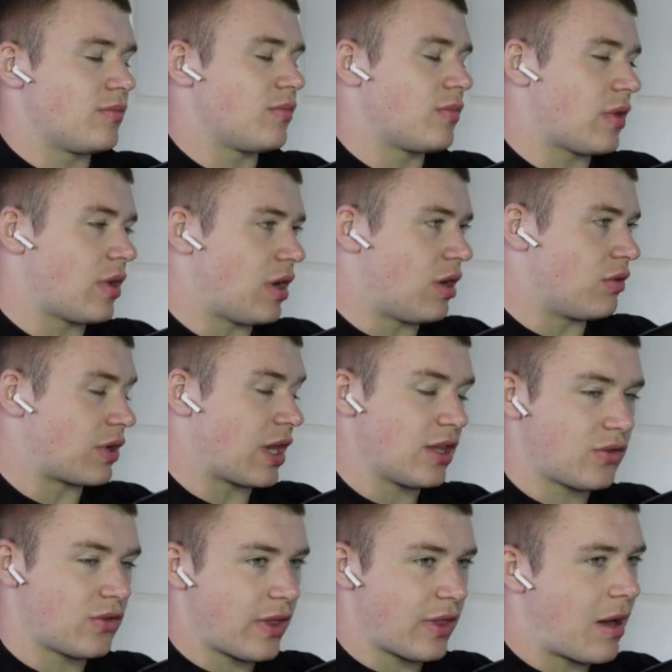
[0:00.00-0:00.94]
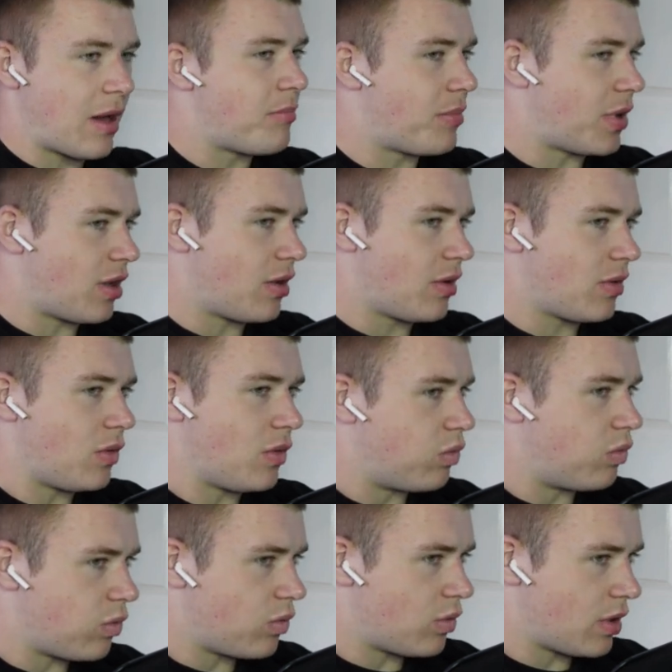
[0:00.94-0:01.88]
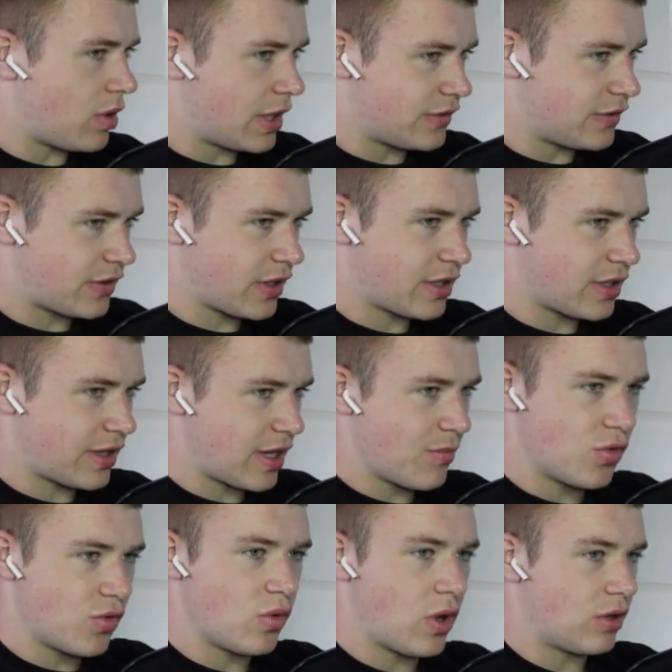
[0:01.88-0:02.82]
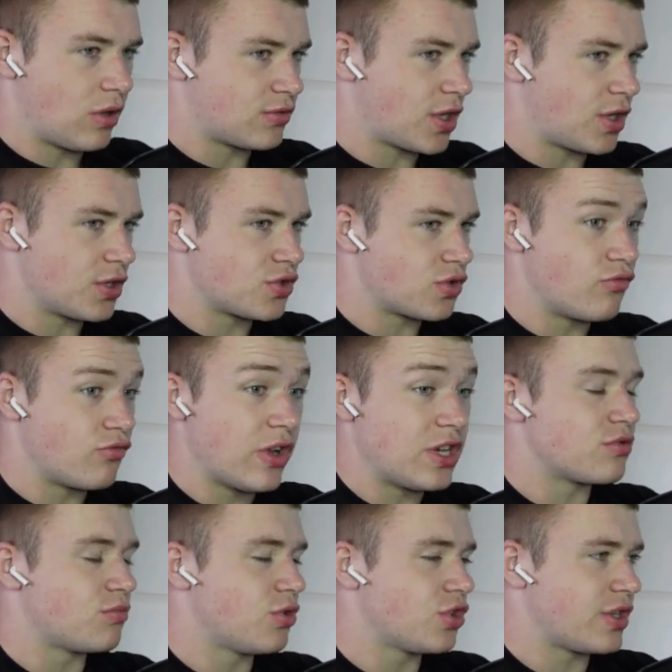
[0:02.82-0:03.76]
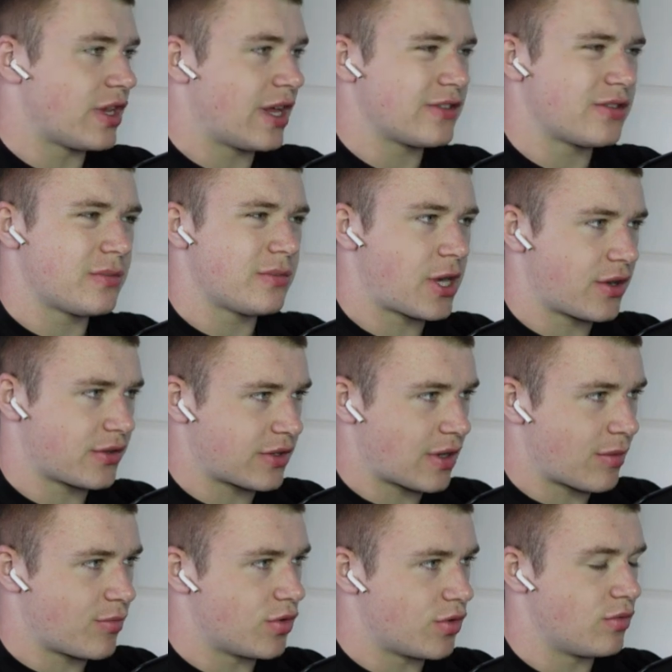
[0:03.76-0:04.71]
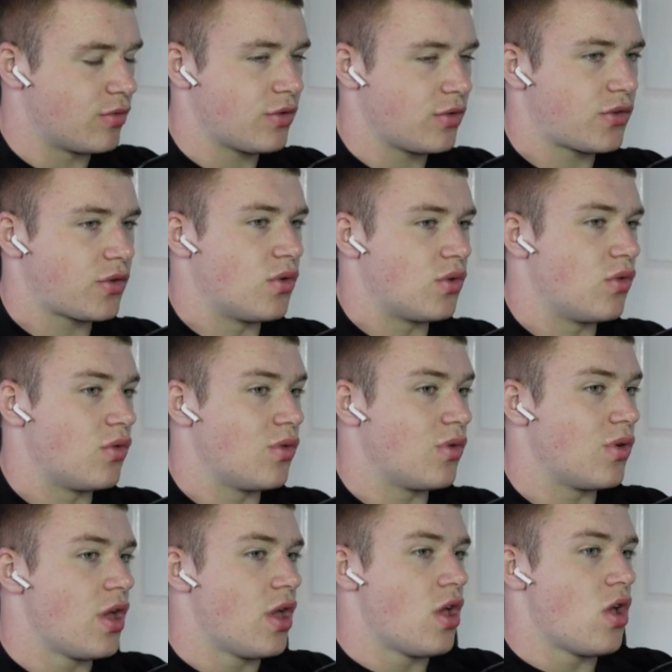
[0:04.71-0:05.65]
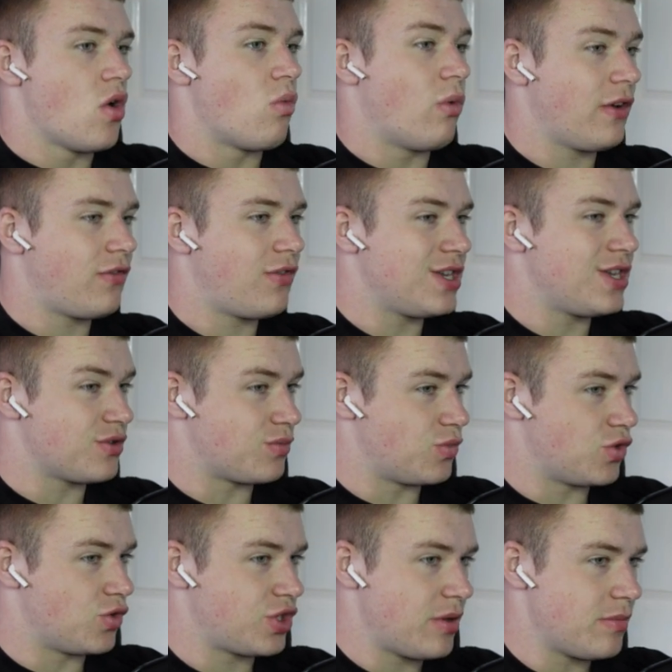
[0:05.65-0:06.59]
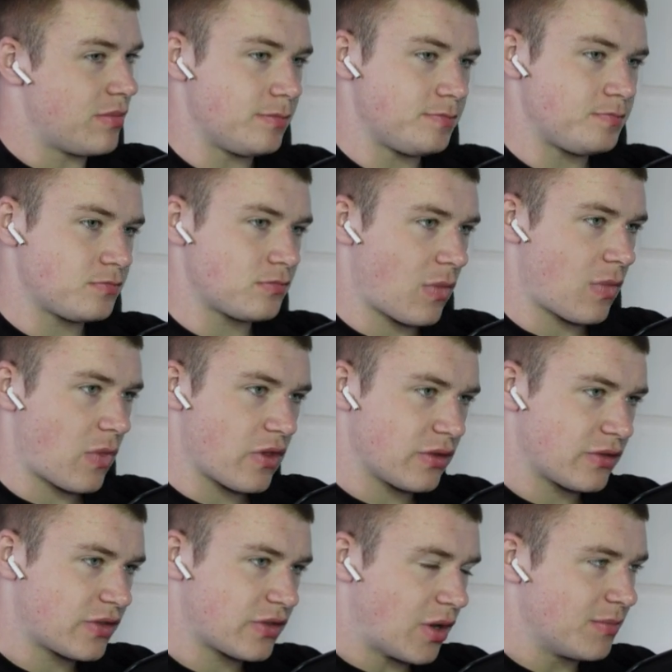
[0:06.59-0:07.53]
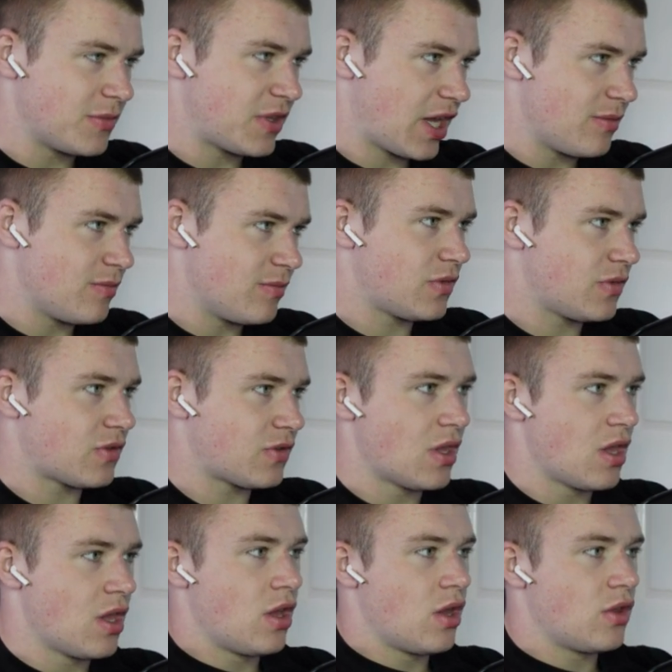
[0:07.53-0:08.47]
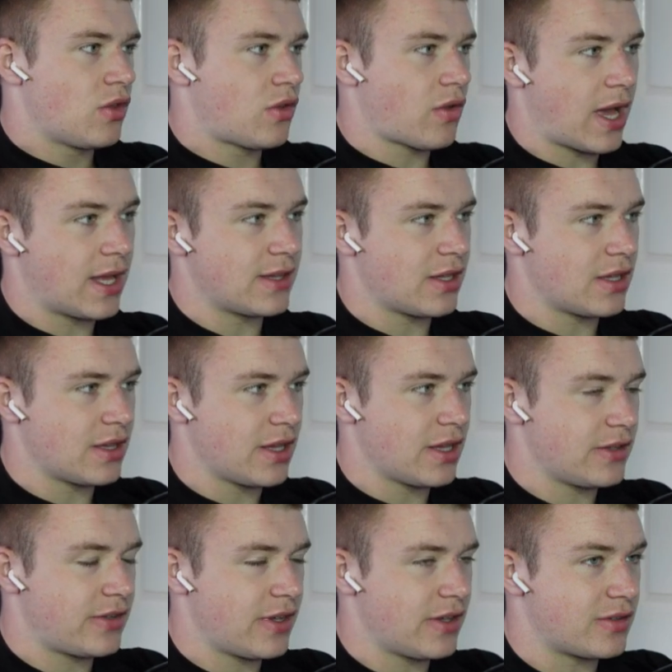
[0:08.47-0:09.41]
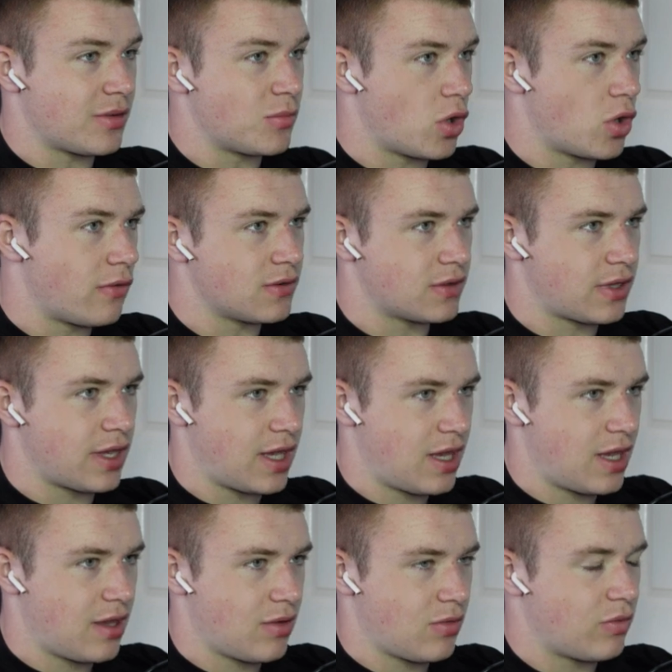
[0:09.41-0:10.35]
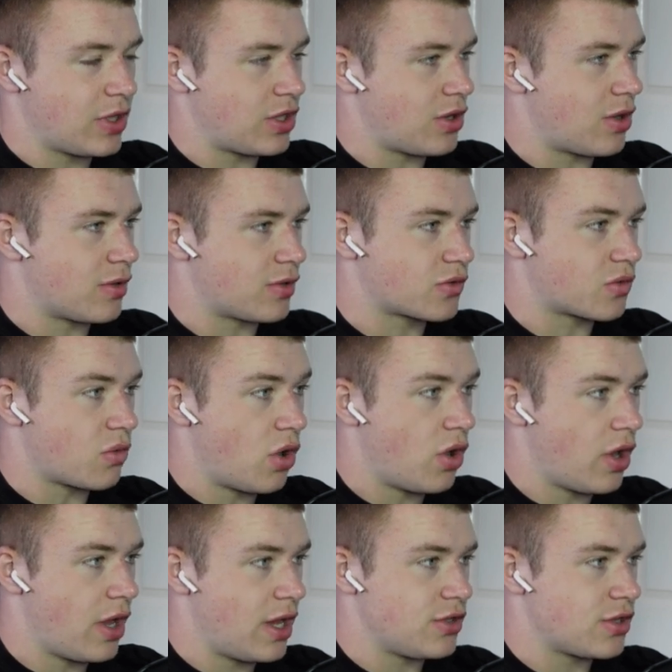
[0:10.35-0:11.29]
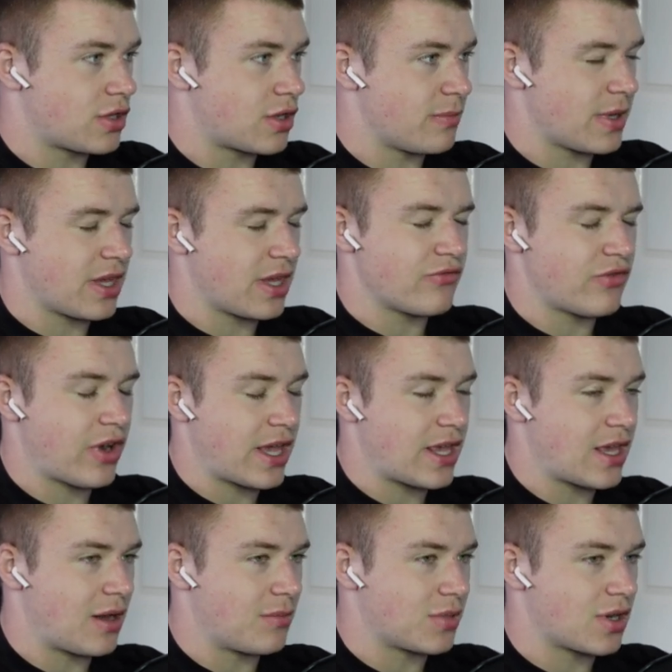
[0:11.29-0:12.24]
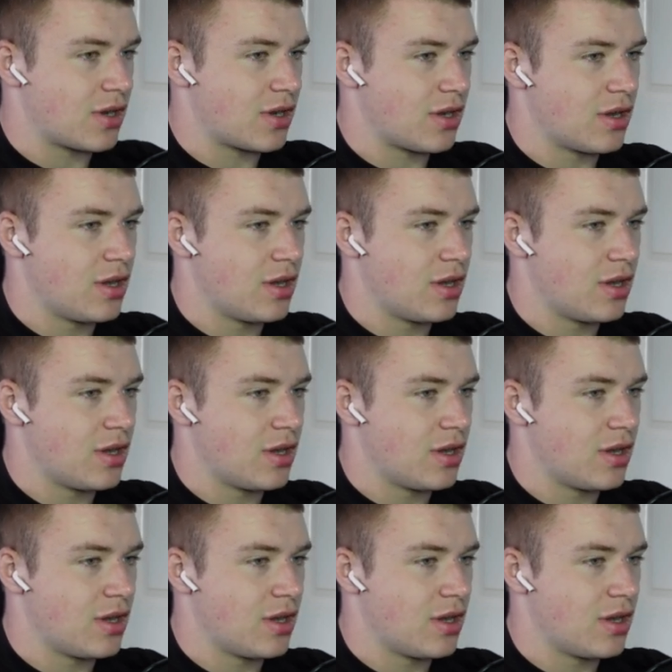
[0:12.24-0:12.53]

I'll get to that, but instead of tempo, I'll touch on range of motion. That's a better example. So with range of motion, sometimes to add in, let's say, some novelty when you're squatting, you could be like, right, I'm gonna